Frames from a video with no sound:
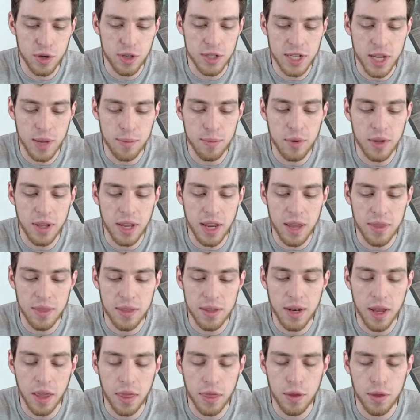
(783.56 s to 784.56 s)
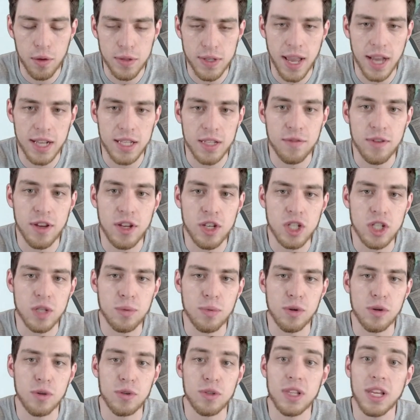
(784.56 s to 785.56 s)
Temple, and the Nykthos activation to
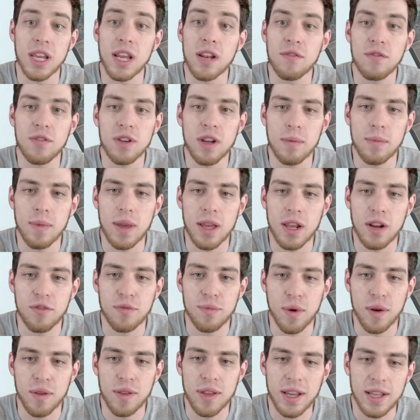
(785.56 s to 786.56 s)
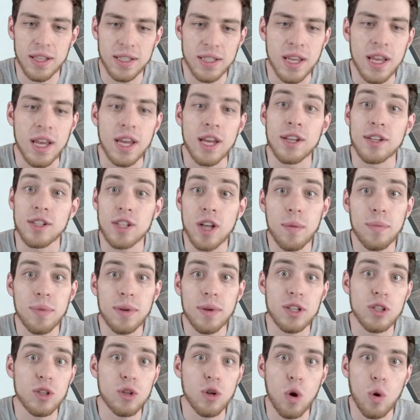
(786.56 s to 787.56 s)
produce infinite mana from our lands, dump it
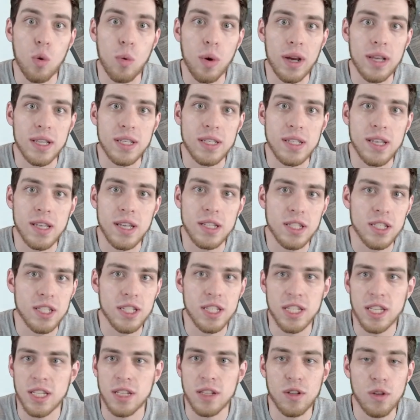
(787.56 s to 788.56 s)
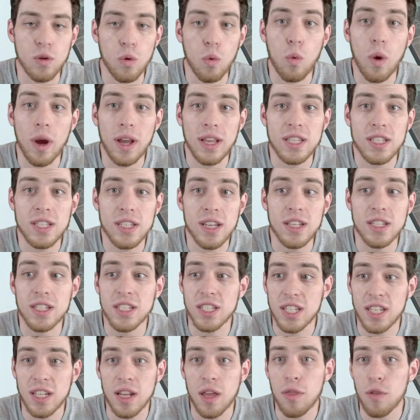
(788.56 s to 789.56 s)
into a White Sun
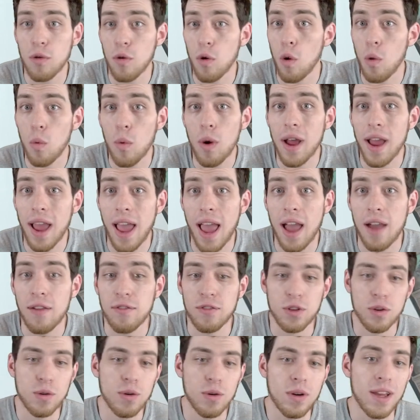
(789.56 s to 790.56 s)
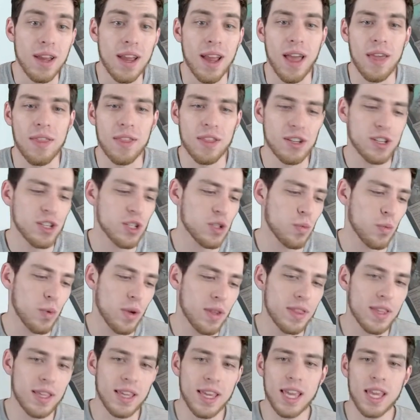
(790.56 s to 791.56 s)
Zenith or what have you, and then just
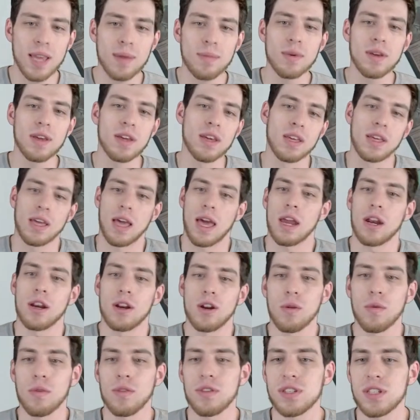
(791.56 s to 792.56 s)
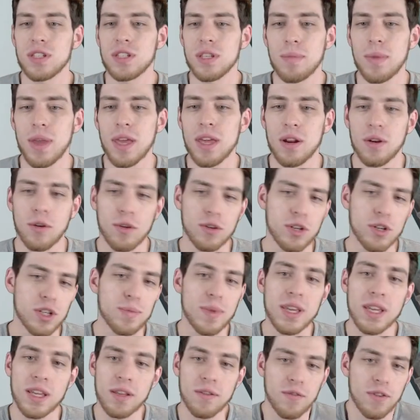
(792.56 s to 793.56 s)
win the game, I don't know, with some mana, or just
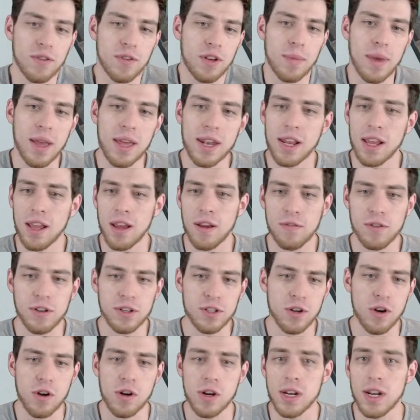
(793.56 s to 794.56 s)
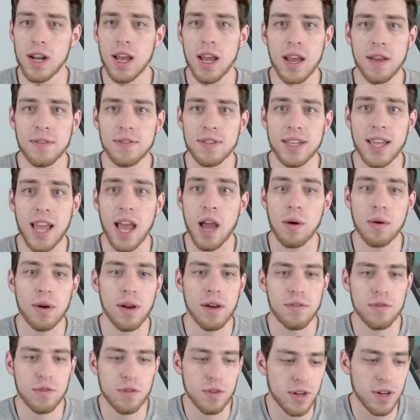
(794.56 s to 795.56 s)
make infinite mana every turn and not have to count
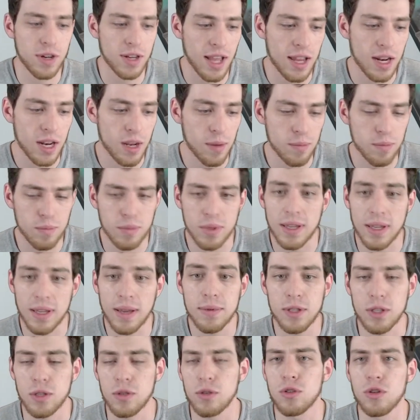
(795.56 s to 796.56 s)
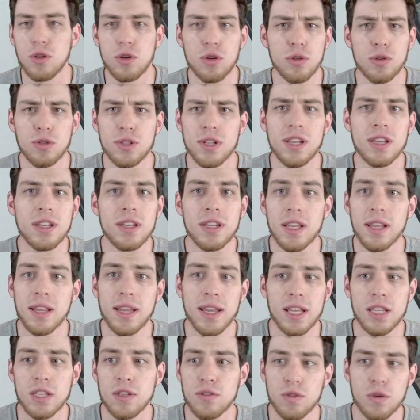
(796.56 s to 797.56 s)
ever again and be able to use your utility
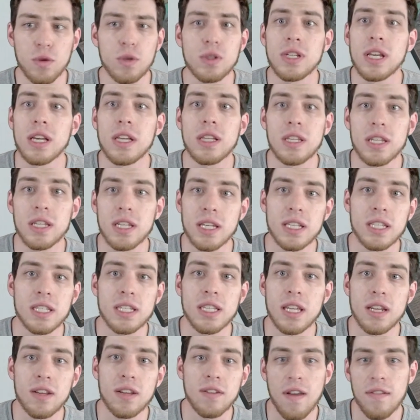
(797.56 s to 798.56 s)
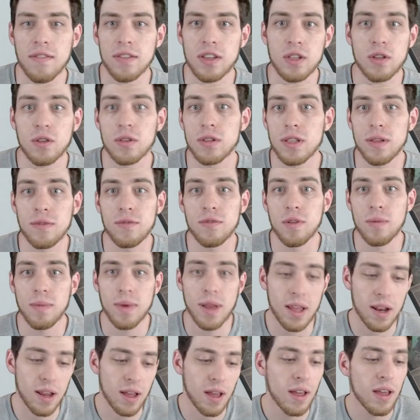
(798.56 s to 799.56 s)
lands for utility instead of having to use them for
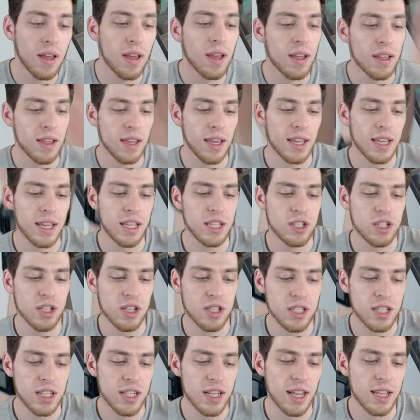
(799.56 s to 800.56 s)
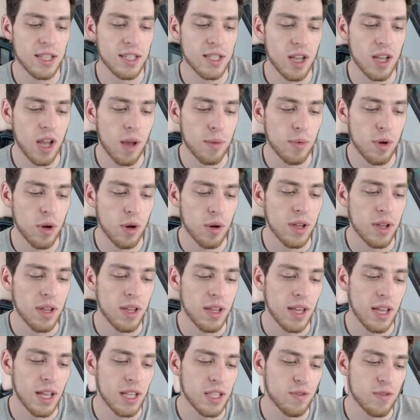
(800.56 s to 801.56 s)
mana. Like, it's just a nice combo.
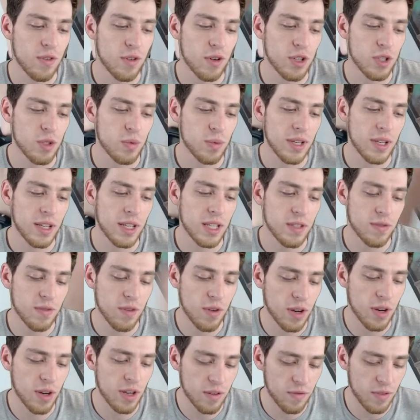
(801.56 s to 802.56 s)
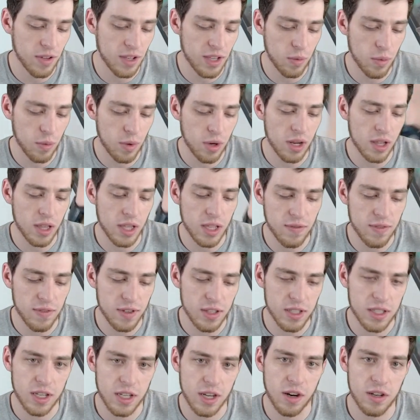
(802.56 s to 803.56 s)
It's very sweet. It's very convenient. We're going to leave
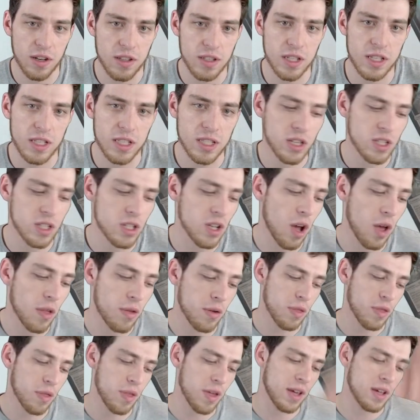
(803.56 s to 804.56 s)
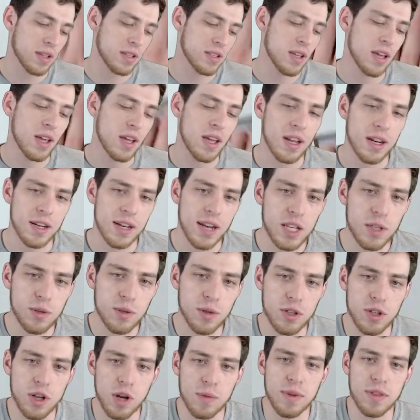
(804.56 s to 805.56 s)
this here because this does other things. Next, we're going
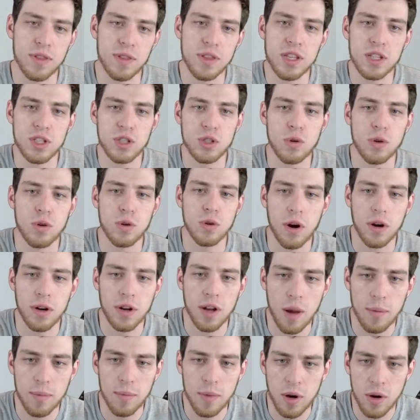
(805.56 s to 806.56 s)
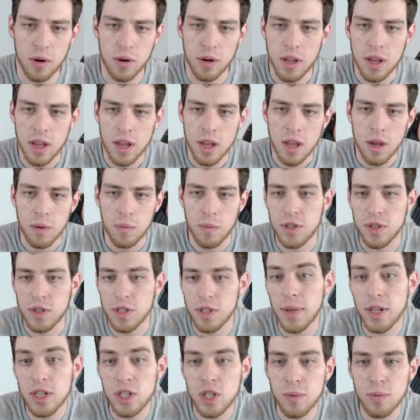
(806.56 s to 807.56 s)
to talk about this 2-card combo. With
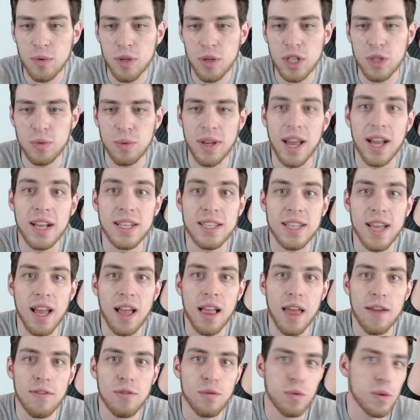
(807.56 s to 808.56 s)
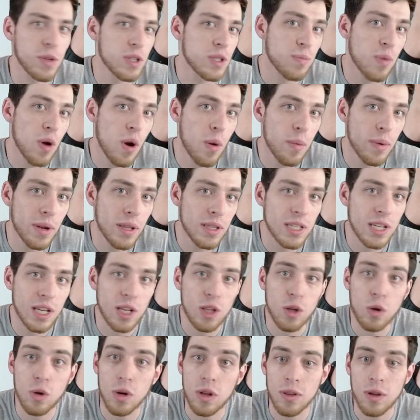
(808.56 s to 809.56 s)
Dimensional Breach, we exile everyone's permanents,
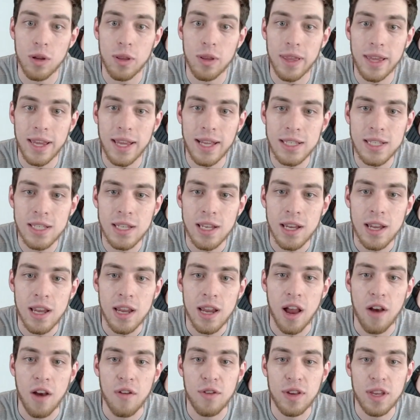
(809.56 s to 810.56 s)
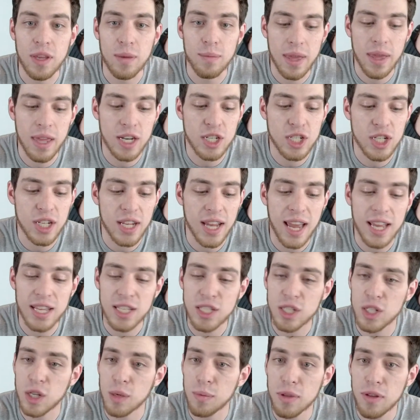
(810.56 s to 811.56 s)
including their lands. We can manage to cast
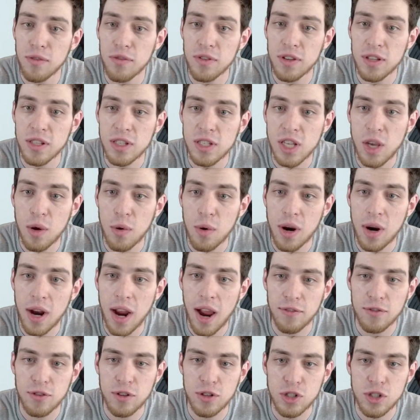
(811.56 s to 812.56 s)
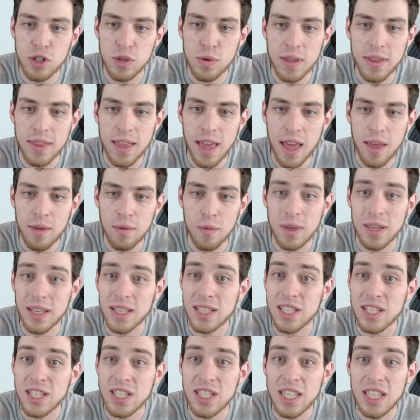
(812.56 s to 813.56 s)
an Oblivion Sower. After doing that, we can
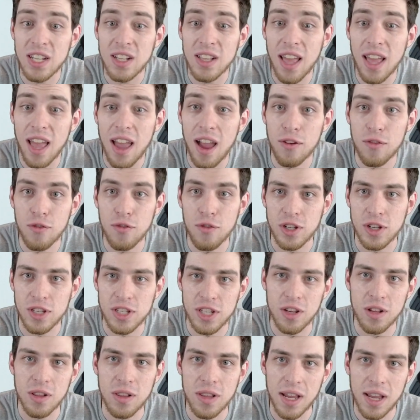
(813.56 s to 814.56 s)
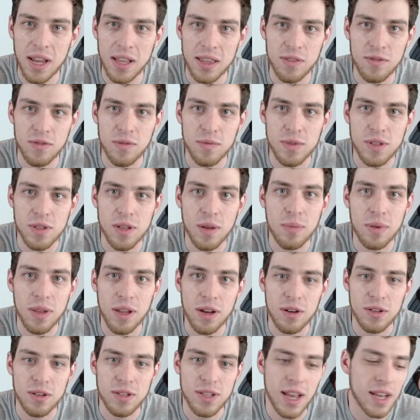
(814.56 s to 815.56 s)
steal every single land from some
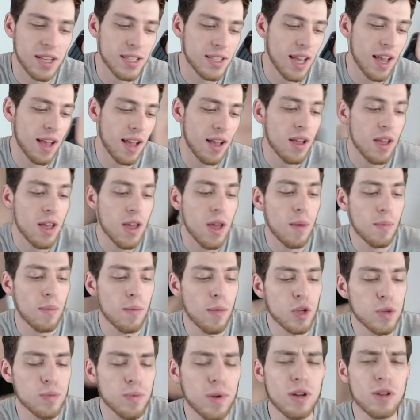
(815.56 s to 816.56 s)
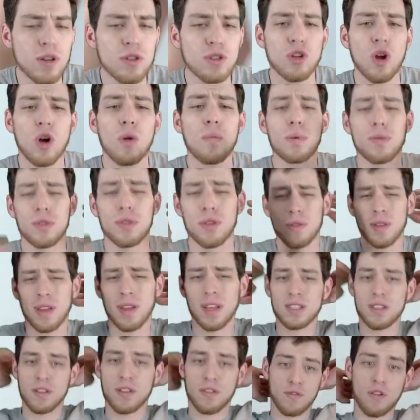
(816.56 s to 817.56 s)
player's exile. Most players don't put their
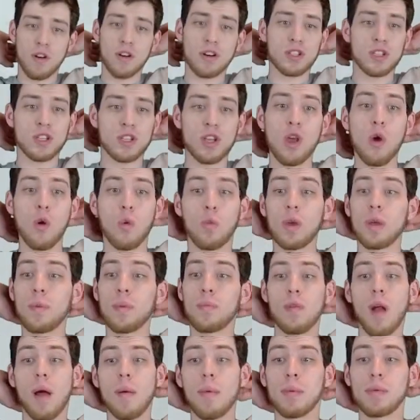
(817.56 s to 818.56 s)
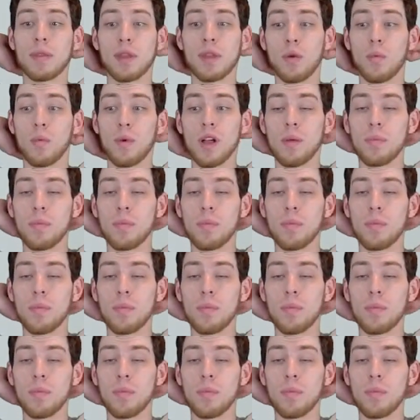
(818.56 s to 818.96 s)
lands in first. We probably will